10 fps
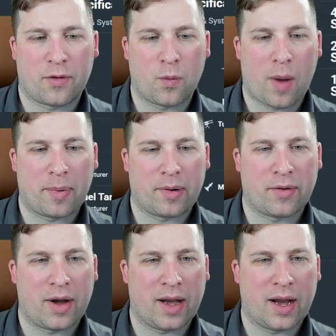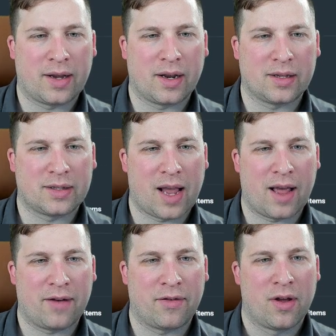weaponry, it does
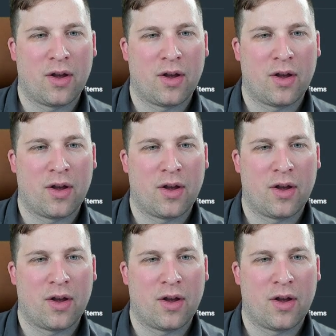have